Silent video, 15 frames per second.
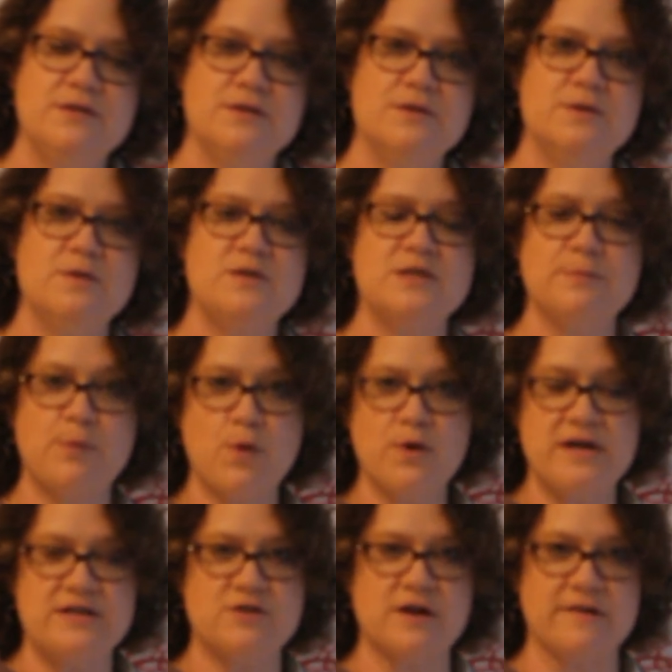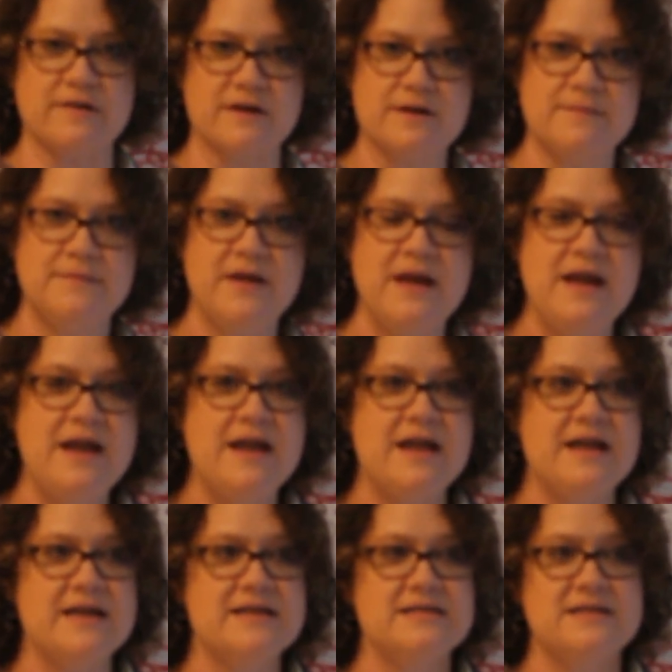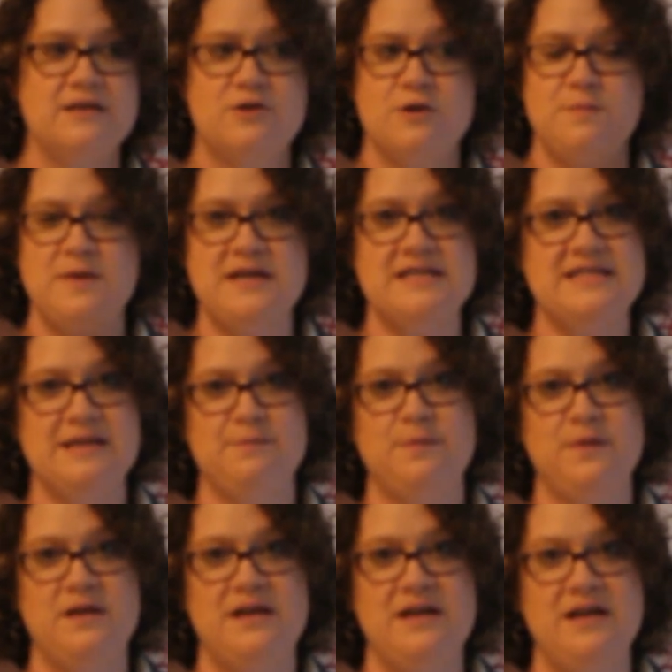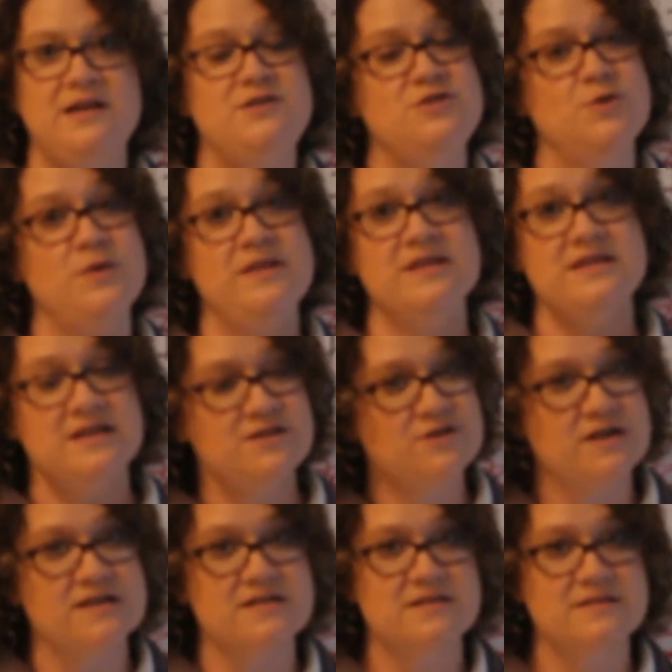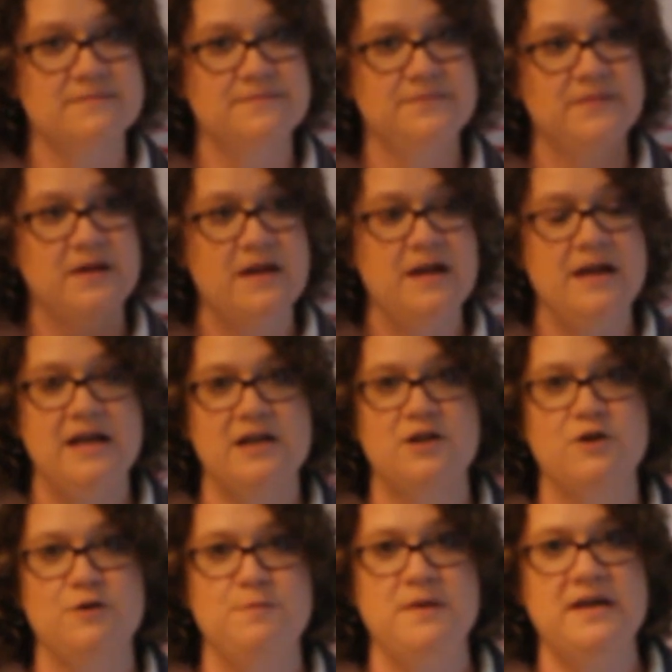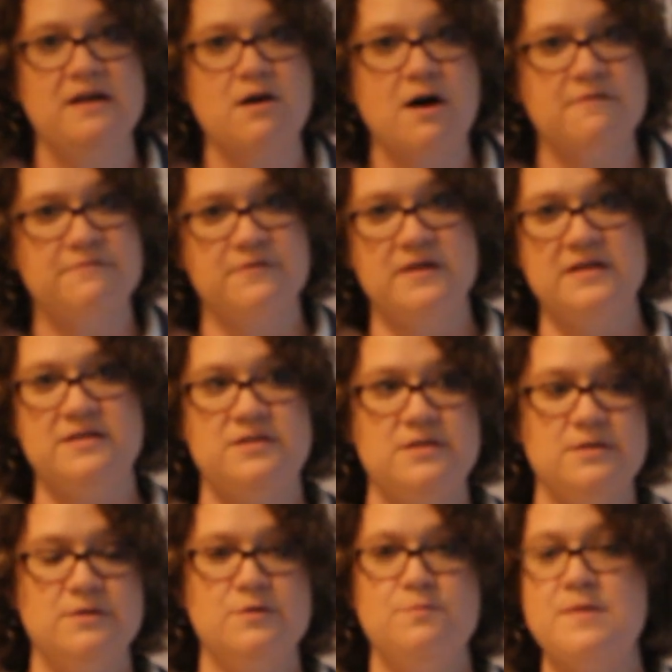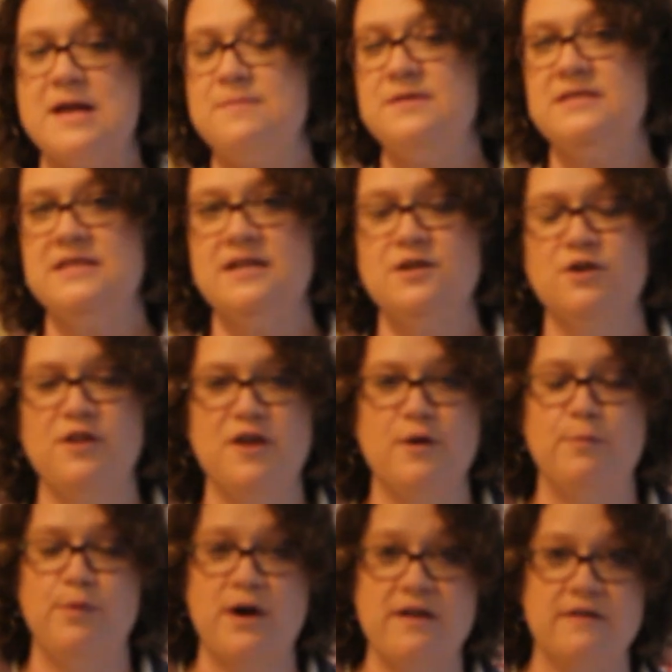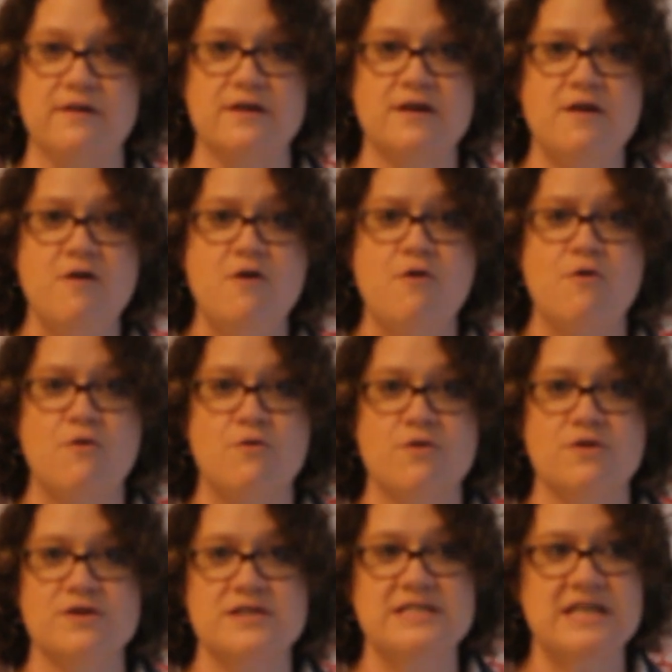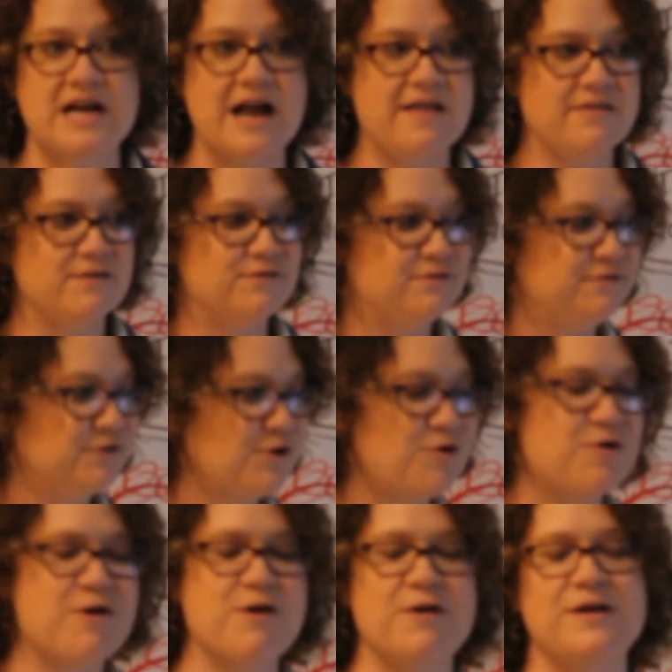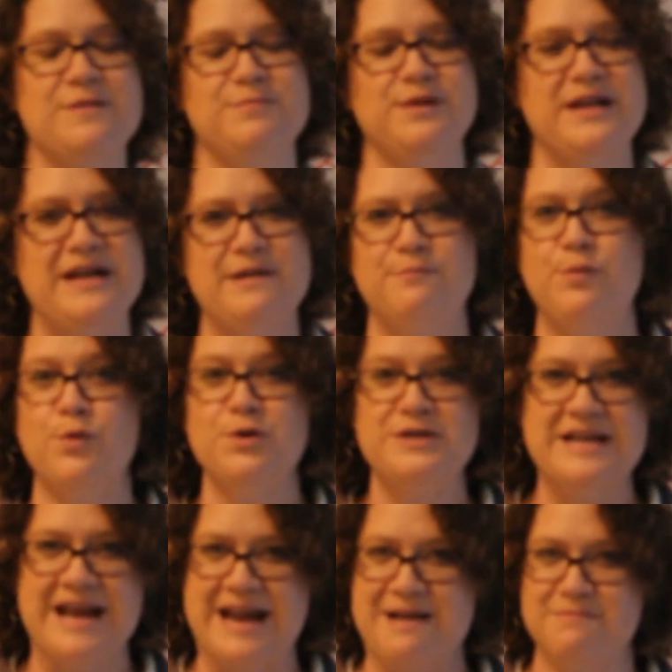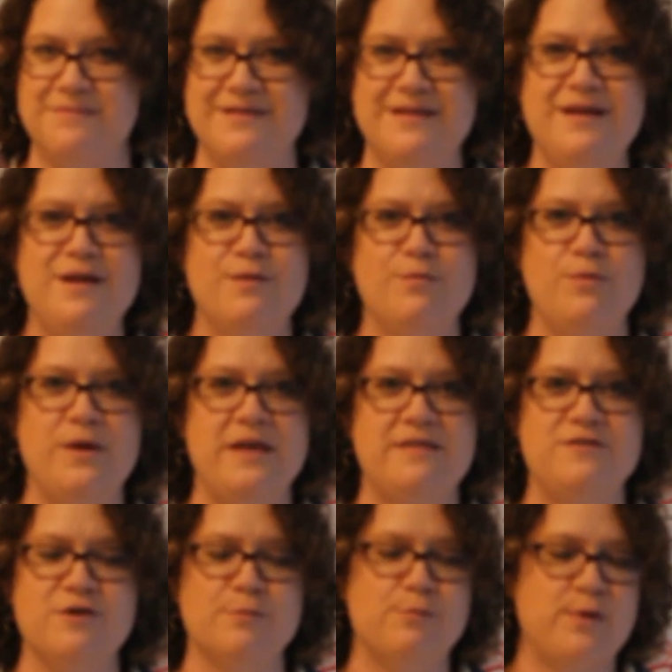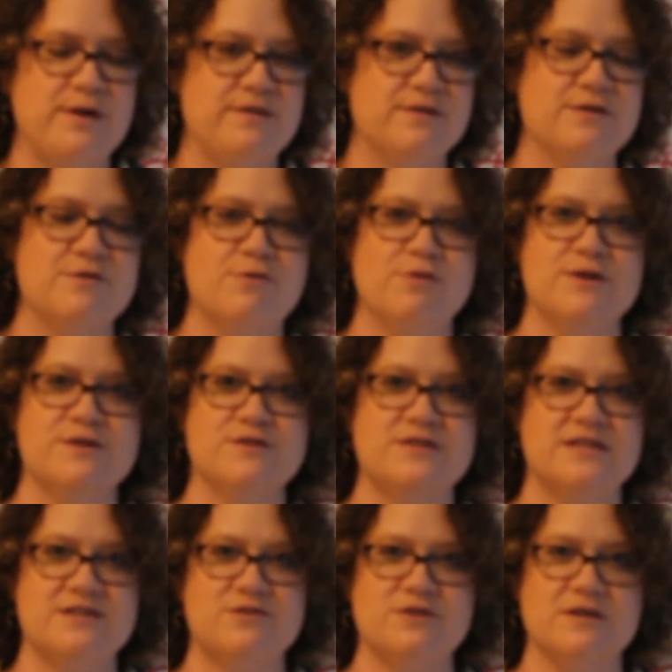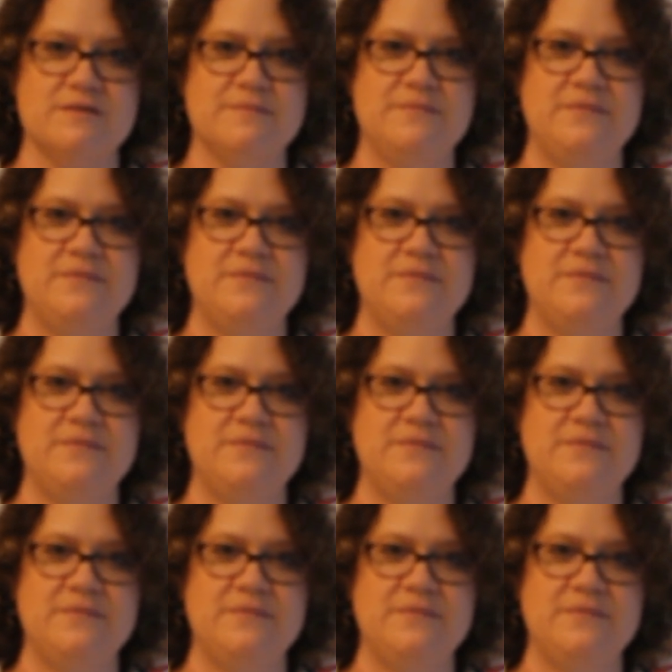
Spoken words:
to support each other could be simply doing the dishes. It could be offering to babysit your little brother, or sit on the floor and play a board game with your brother or your sister.